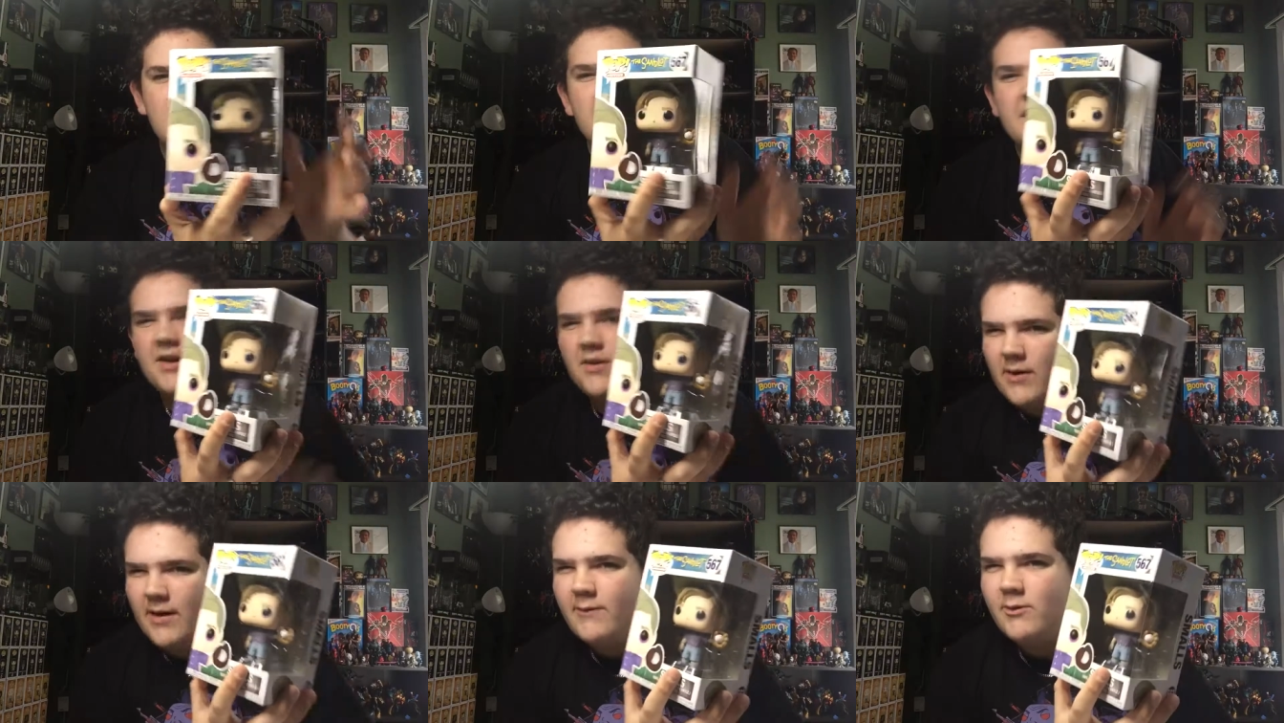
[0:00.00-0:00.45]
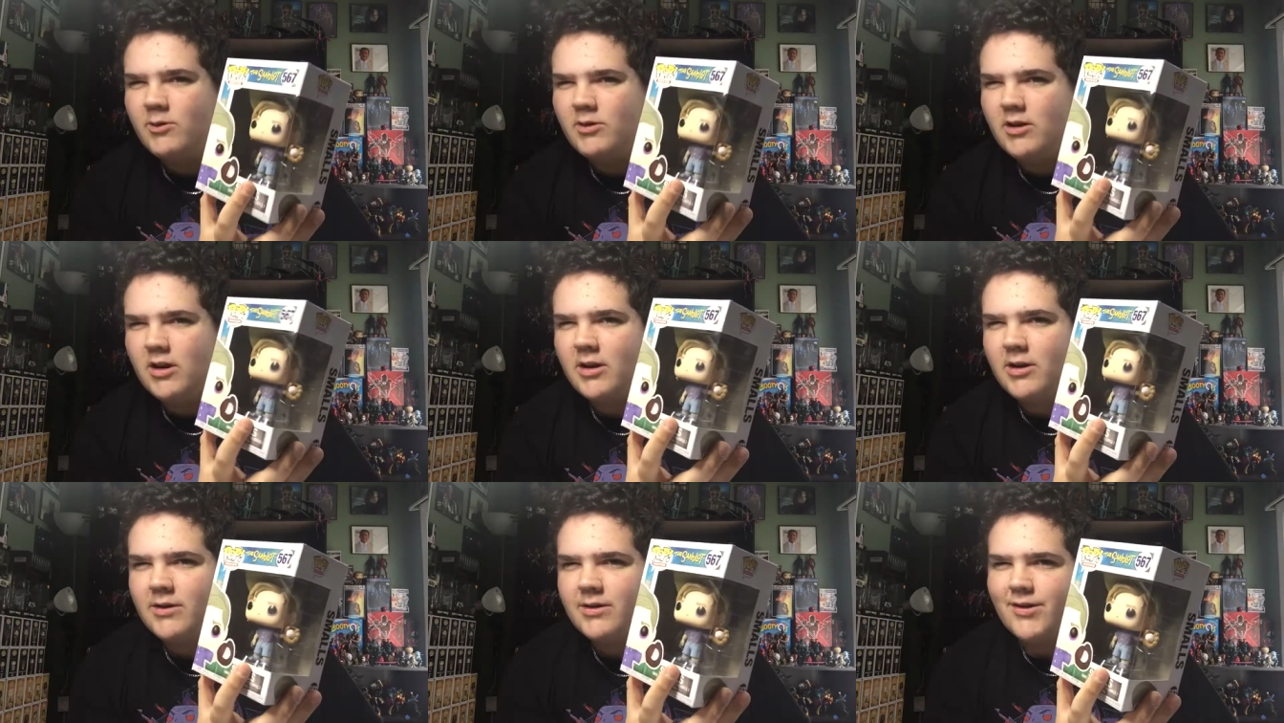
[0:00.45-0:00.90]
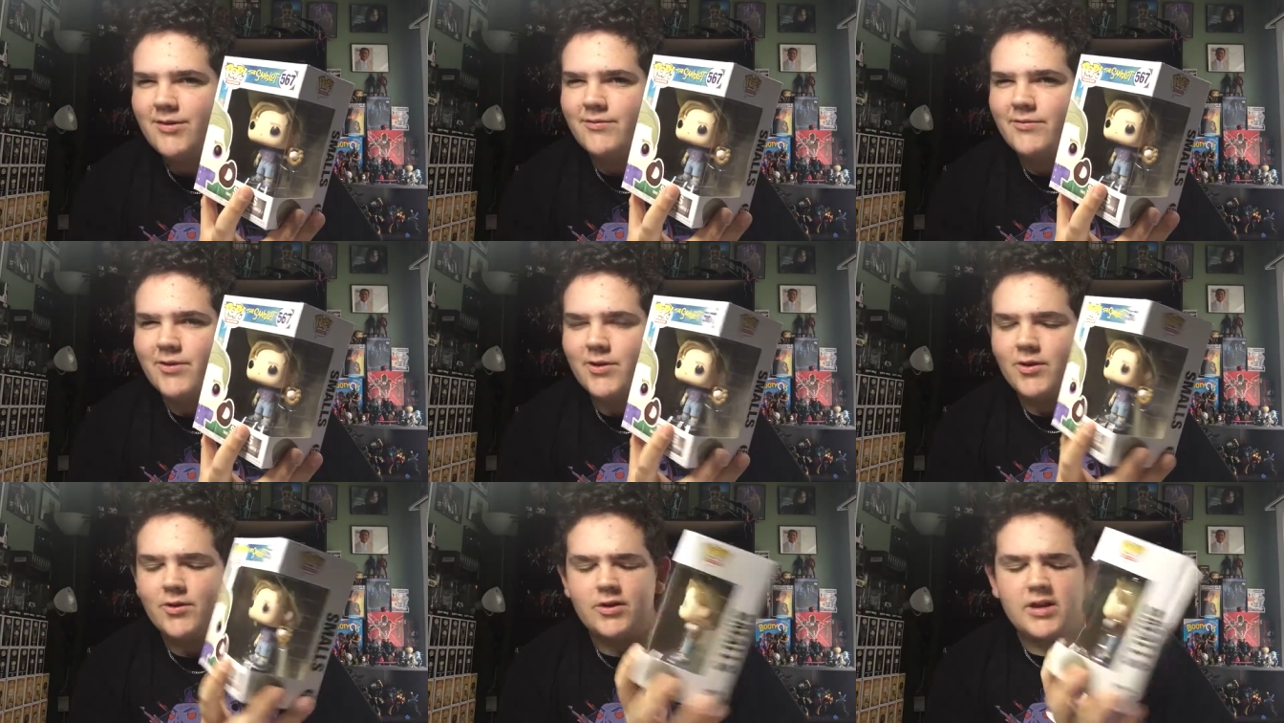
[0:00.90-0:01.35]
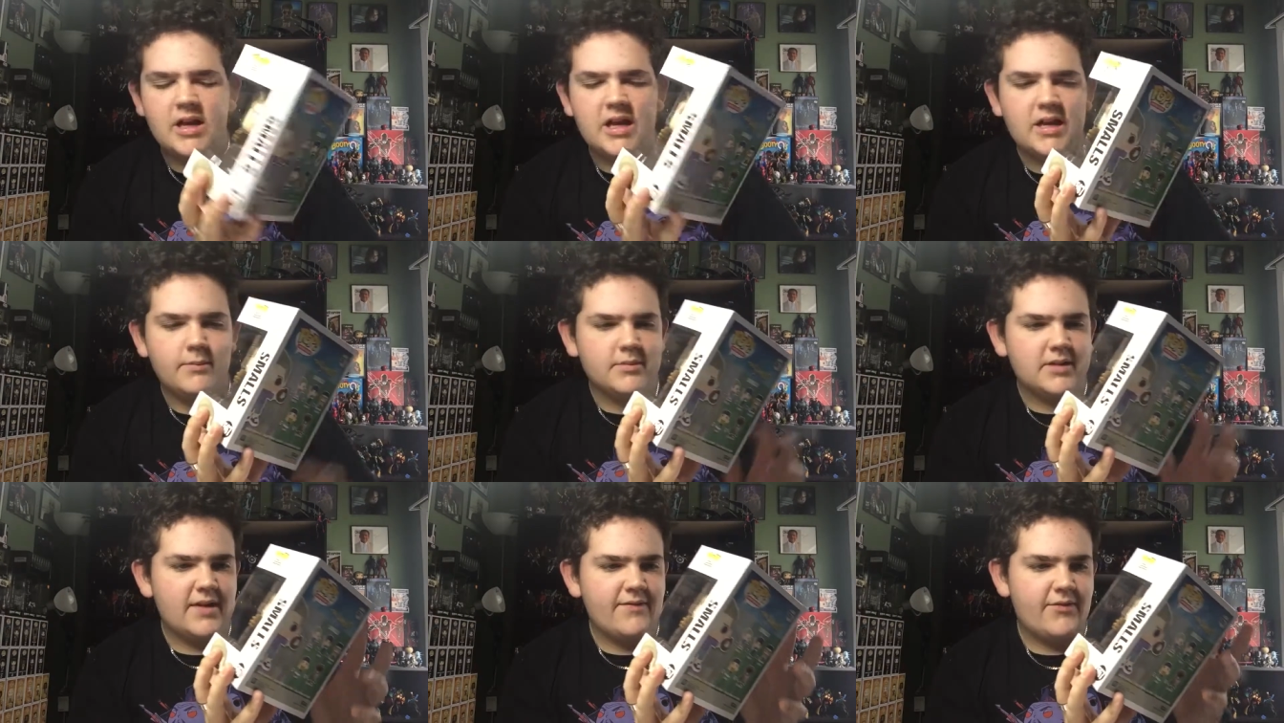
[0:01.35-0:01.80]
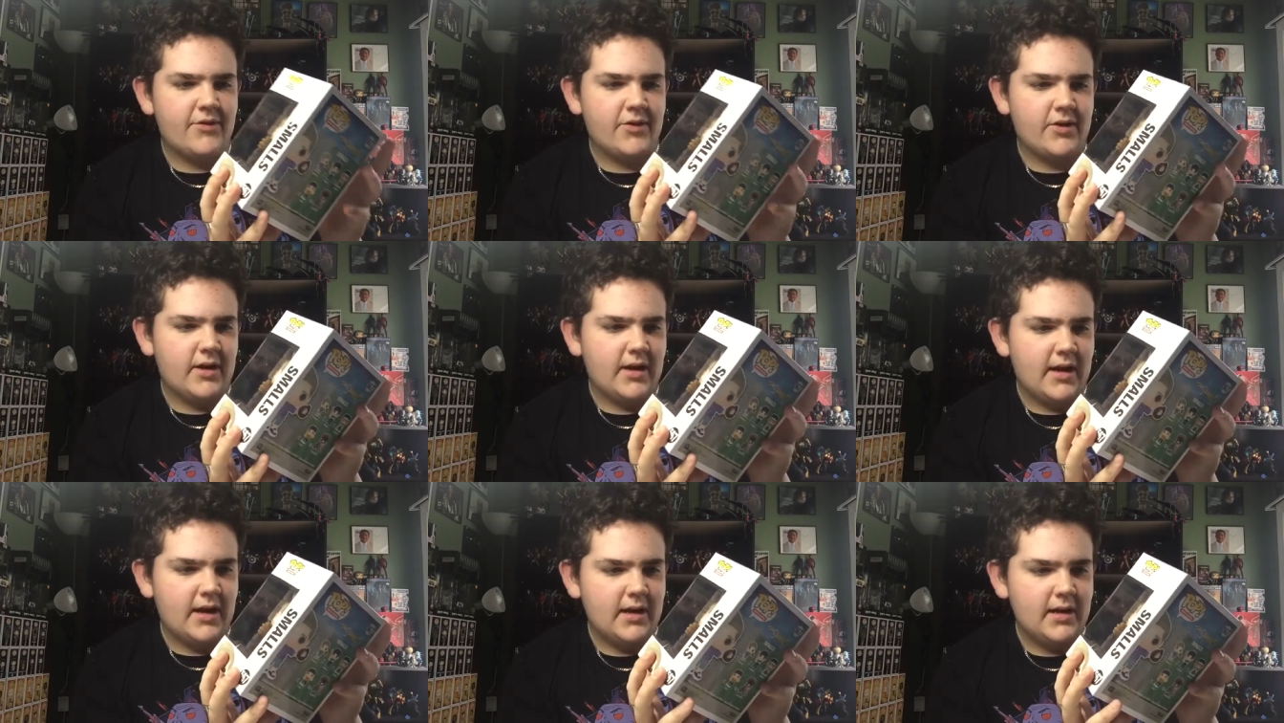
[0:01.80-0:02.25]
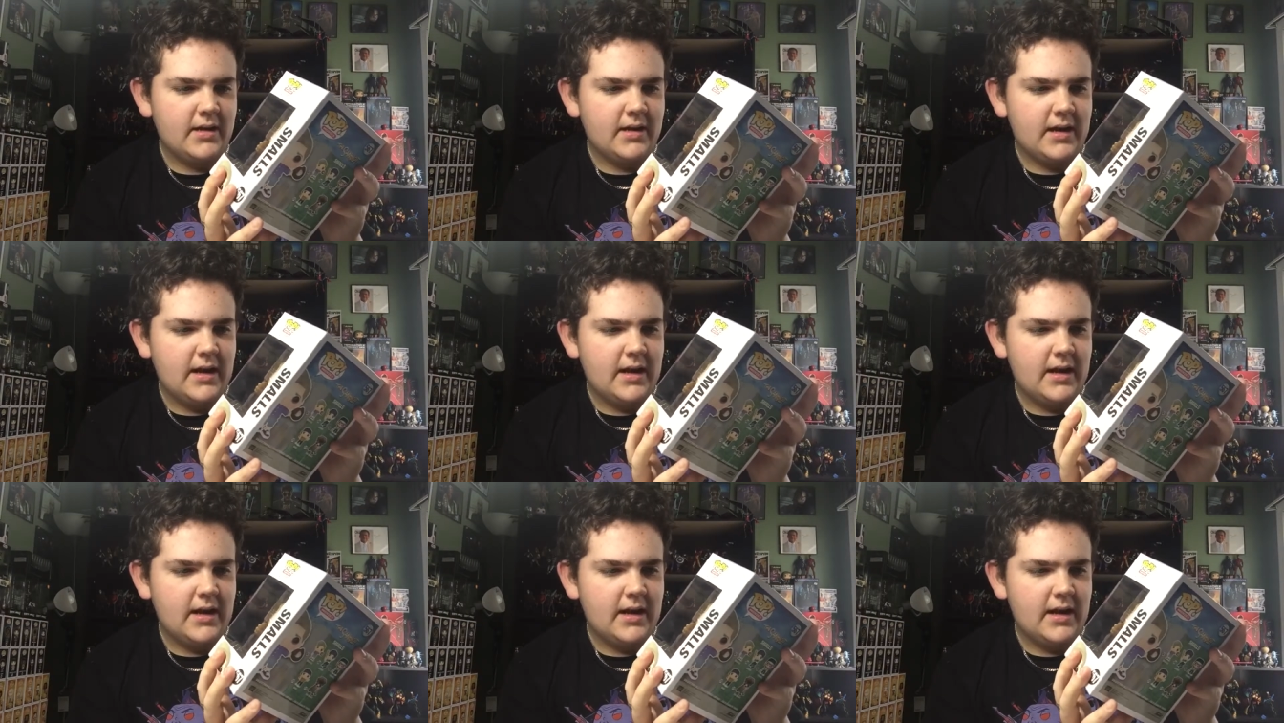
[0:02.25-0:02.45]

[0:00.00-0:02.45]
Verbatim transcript: Do we ever learn their real names? I forget.